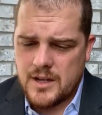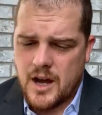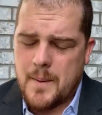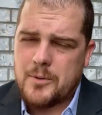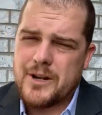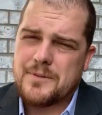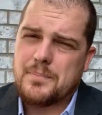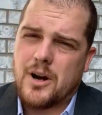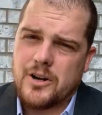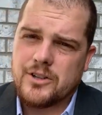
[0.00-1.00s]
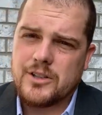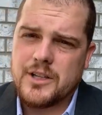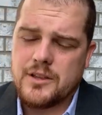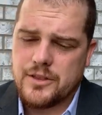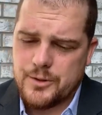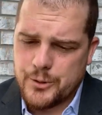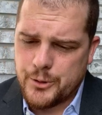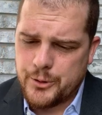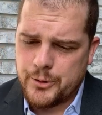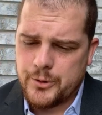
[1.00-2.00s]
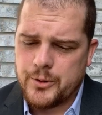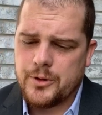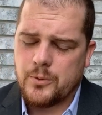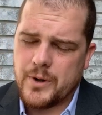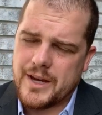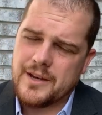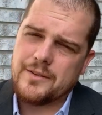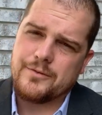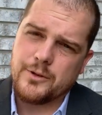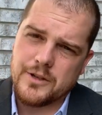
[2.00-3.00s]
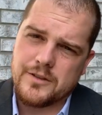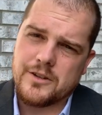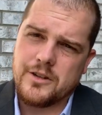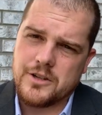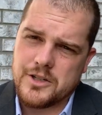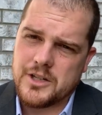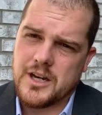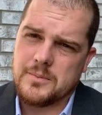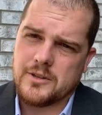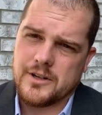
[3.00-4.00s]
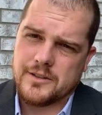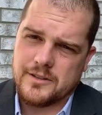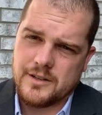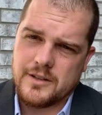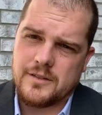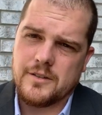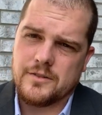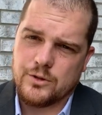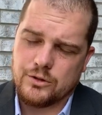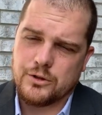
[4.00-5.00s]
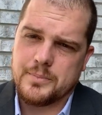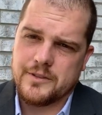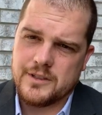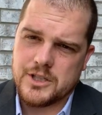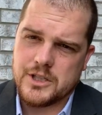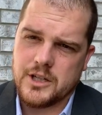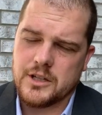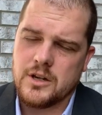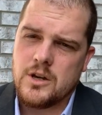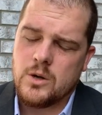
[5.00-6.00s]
operates partially through the way food insecurity shapes our sense of social positioning